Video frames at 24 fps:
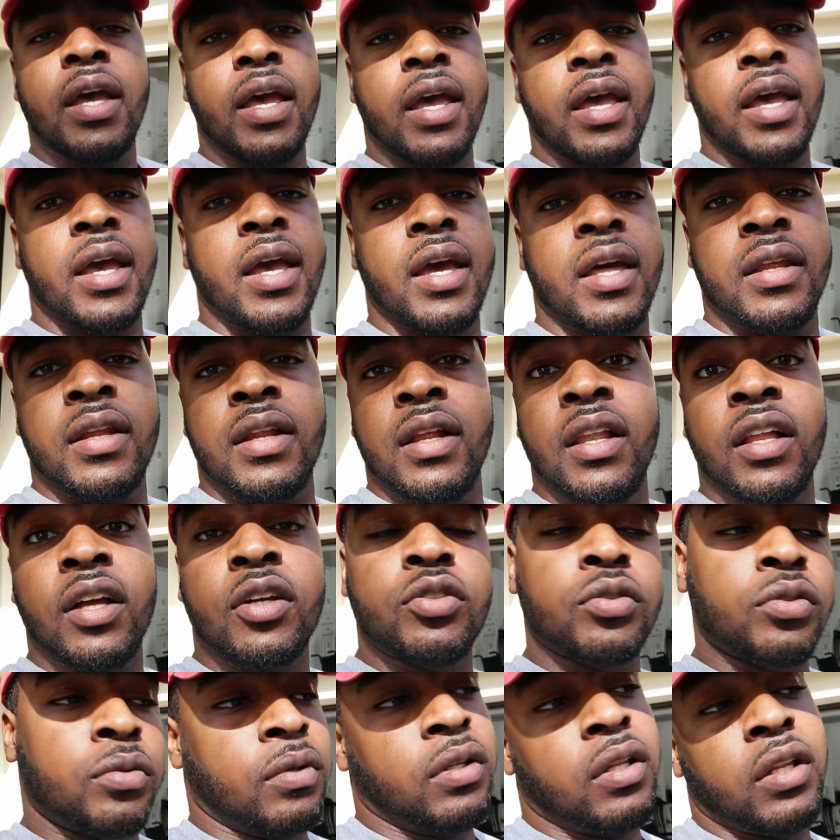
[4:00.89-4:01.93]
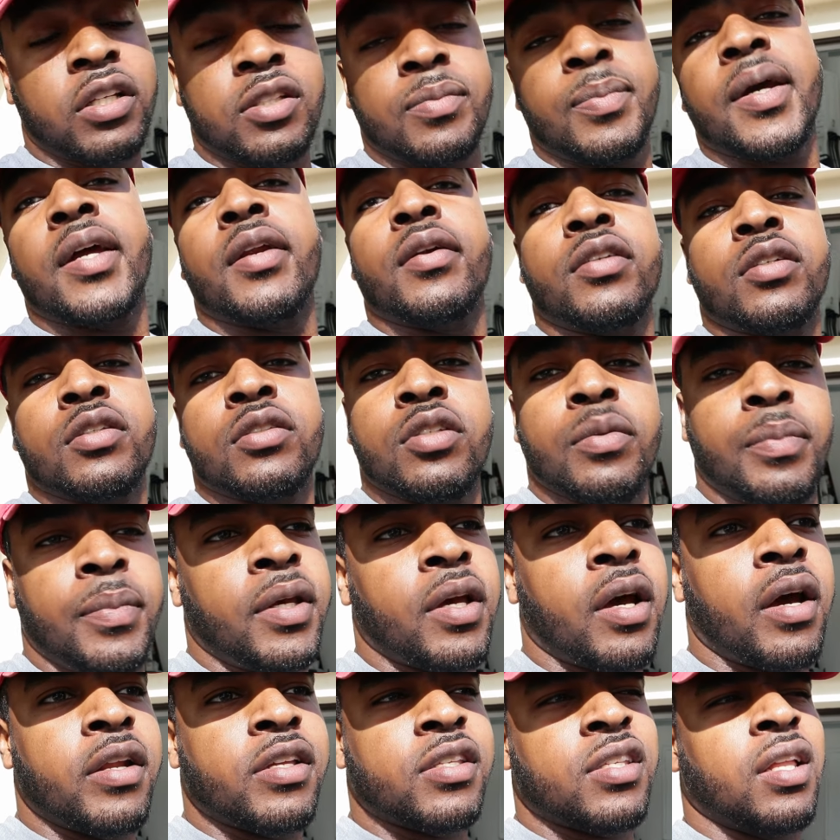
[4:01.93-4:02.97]
And it looks it looks better, to
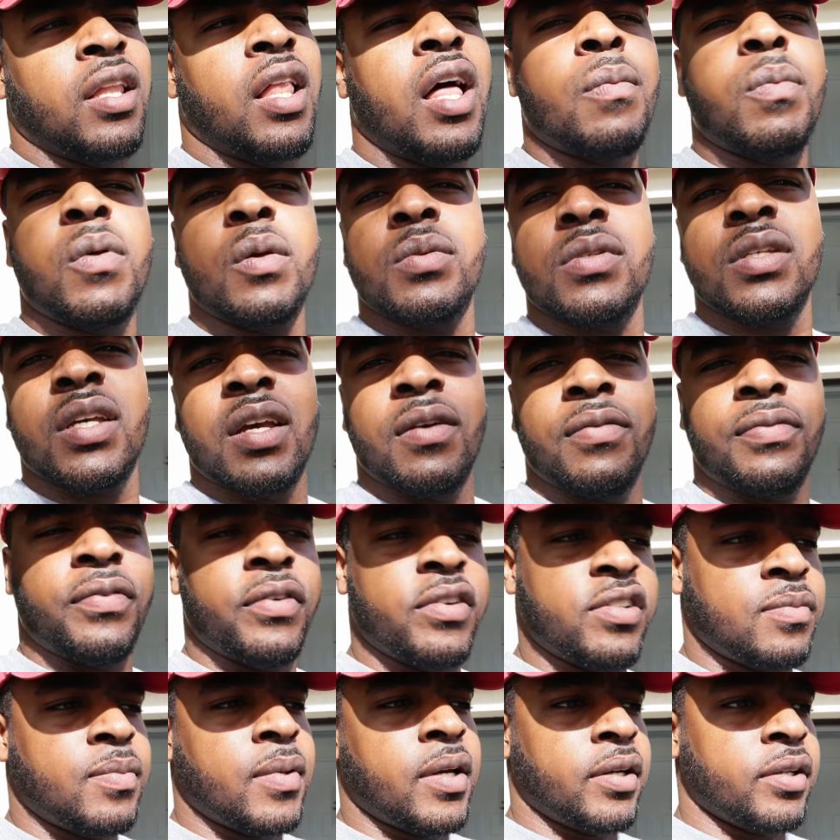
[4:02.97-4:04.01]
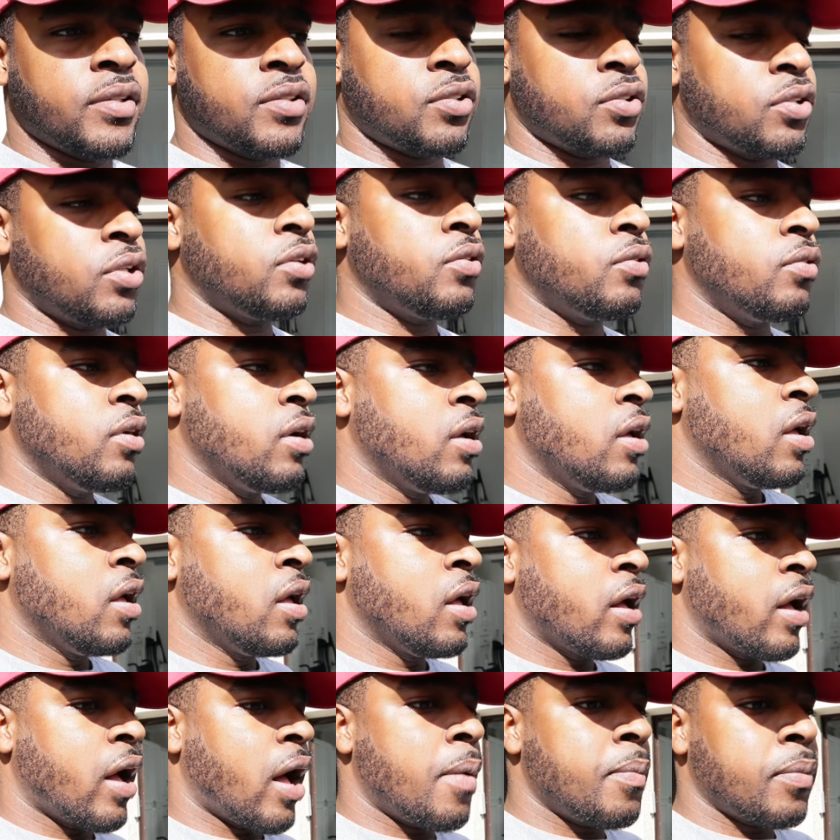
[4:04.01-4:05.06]
be honest. And a lot of people say it feels better. So
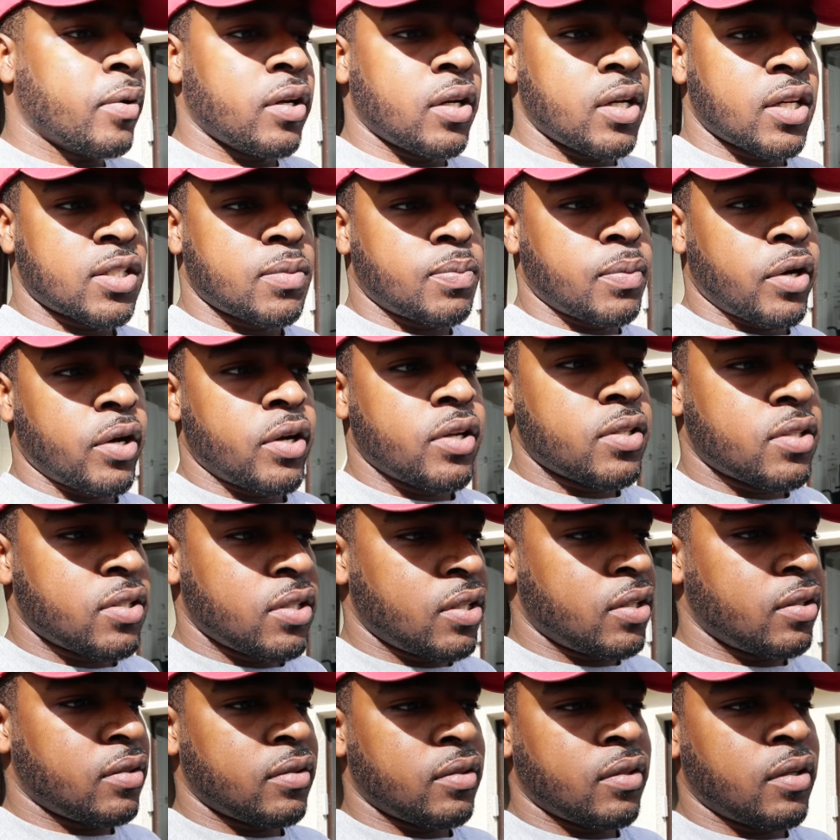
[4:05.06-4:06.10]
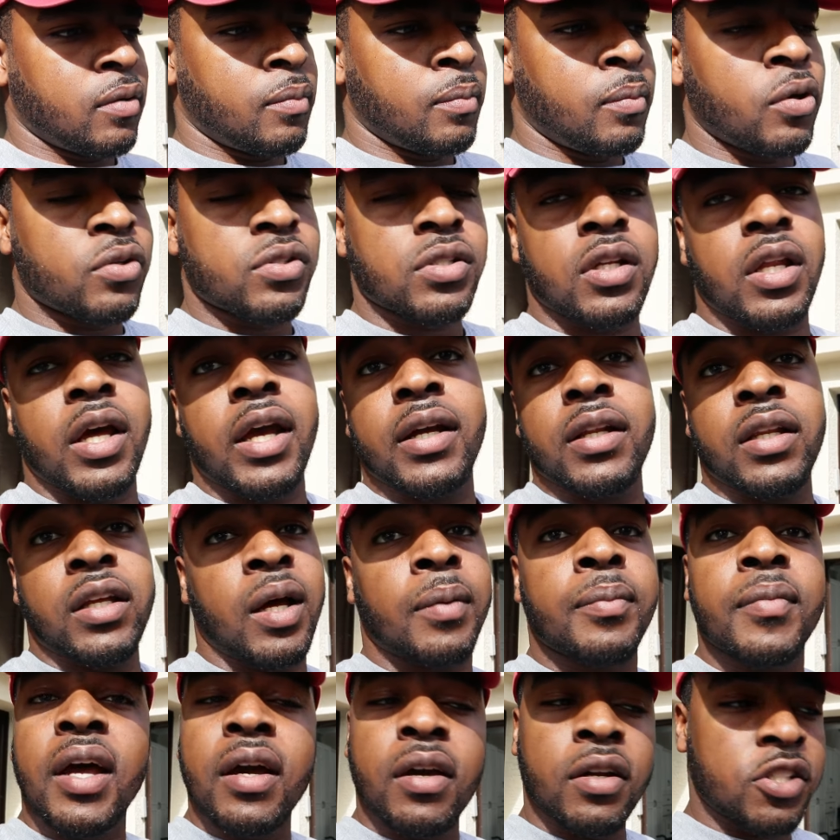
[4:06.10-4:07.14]
I'm gonna experience it. Most likely,
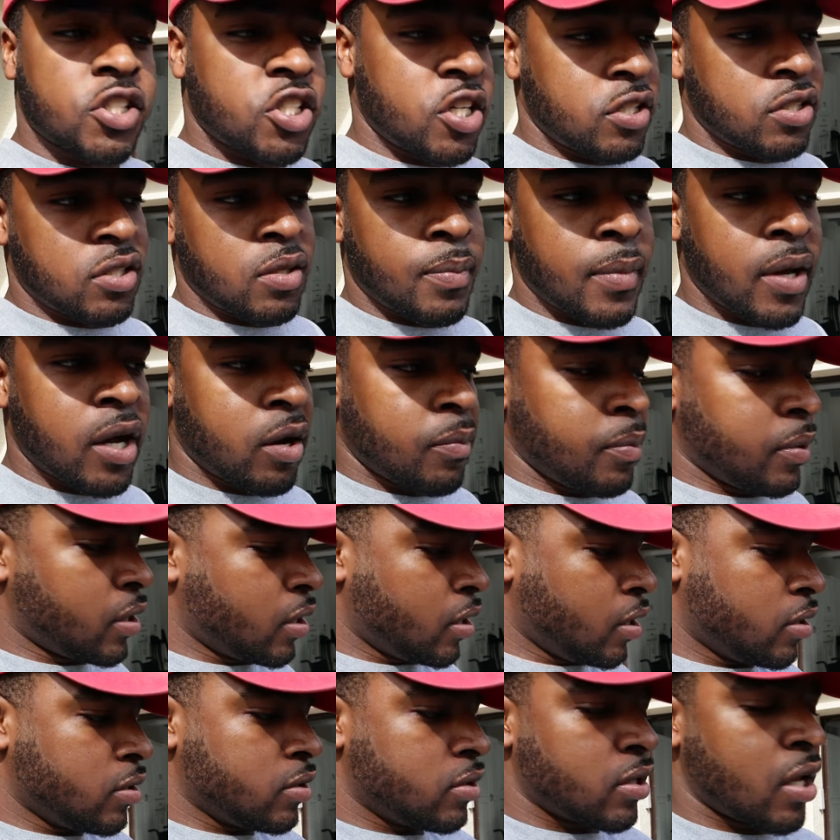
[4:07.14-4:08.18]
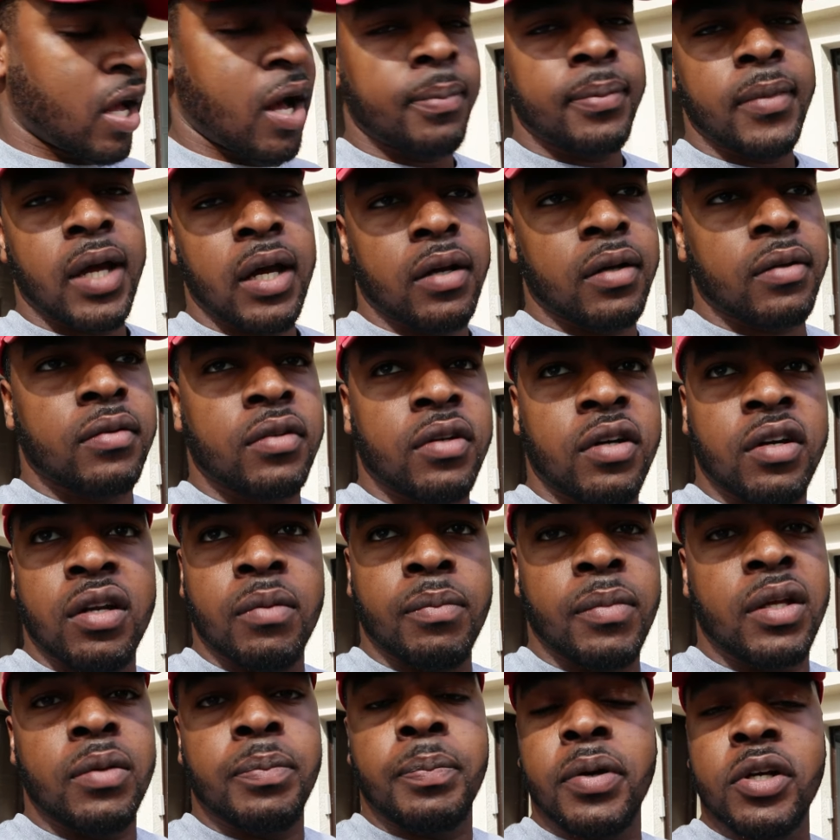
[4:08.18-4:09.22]
I'm not gonna change the mount because I'm not gonna
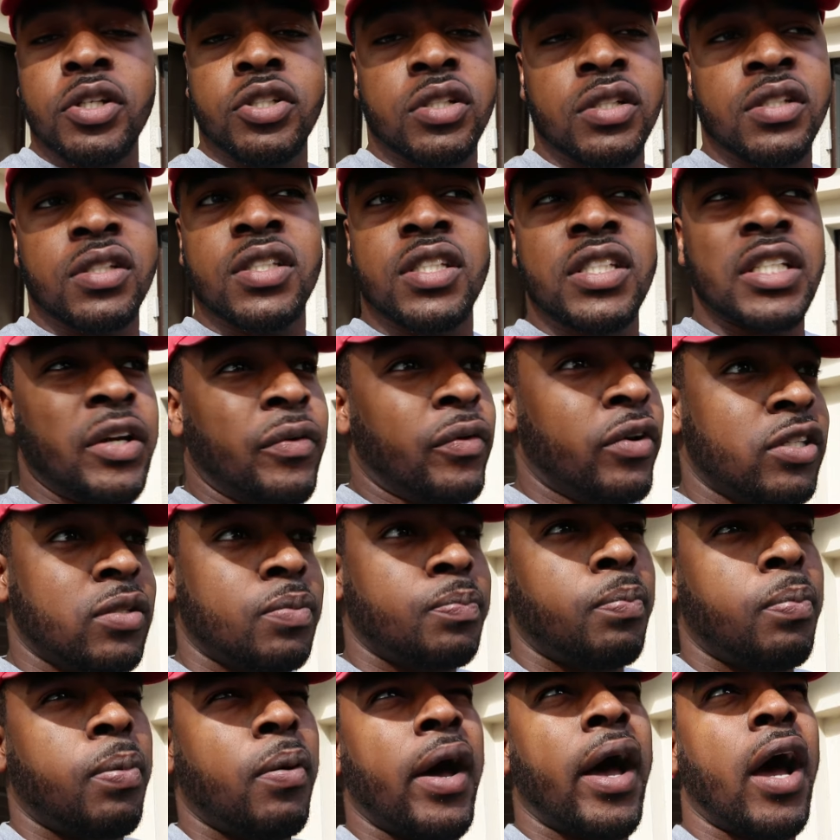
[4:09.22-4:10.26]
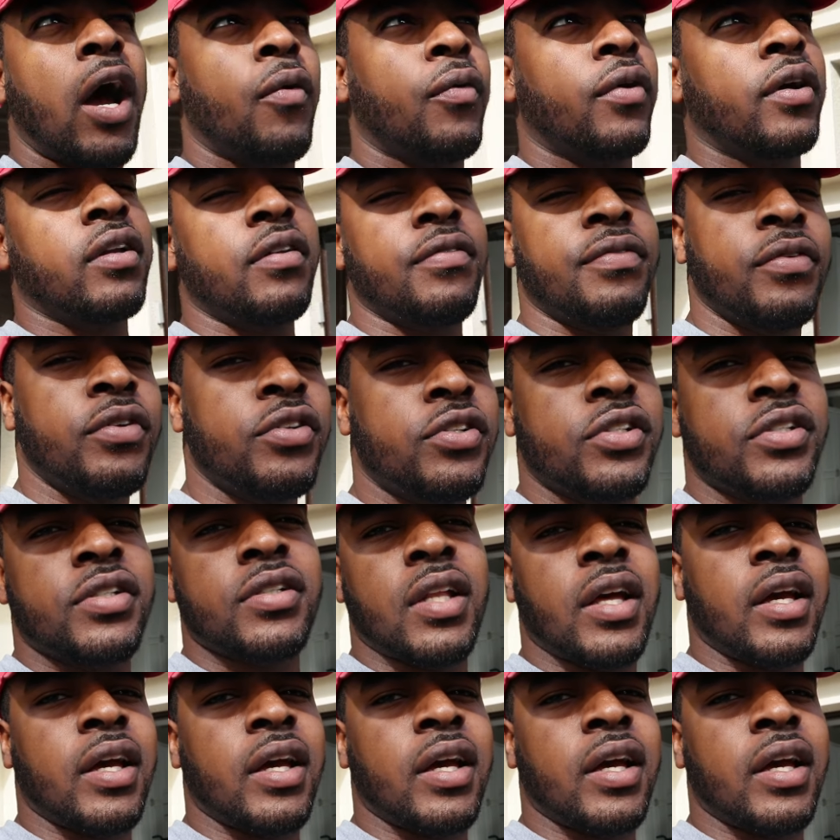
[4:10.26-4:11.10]
be pushing serious power in the future.